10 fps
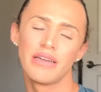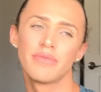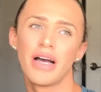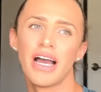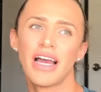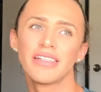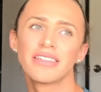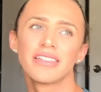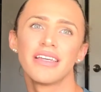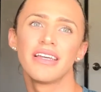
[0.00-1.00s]
But
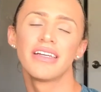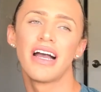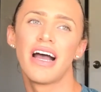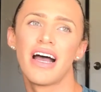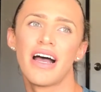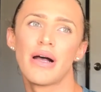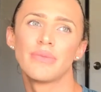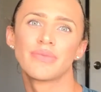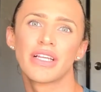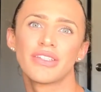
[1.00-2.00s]

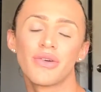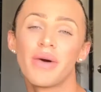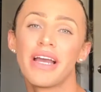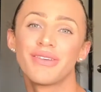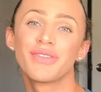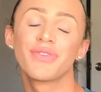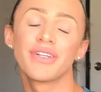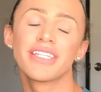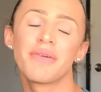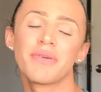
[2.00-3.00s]
it was the
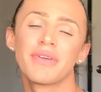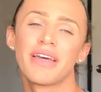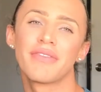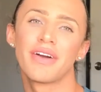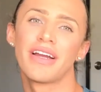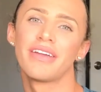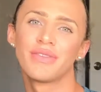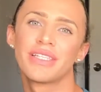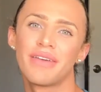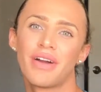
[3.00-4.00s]
first time it was
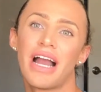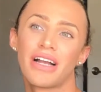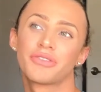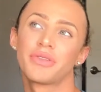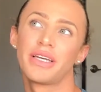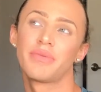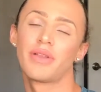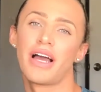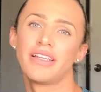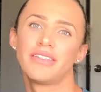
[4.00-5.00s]
ever actually
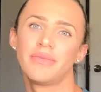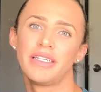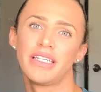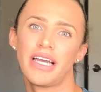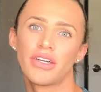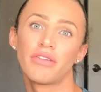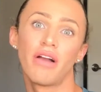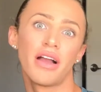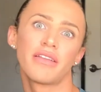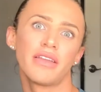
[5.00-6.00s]
applied to me, like,
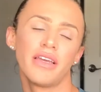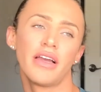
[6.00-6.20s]
correctly.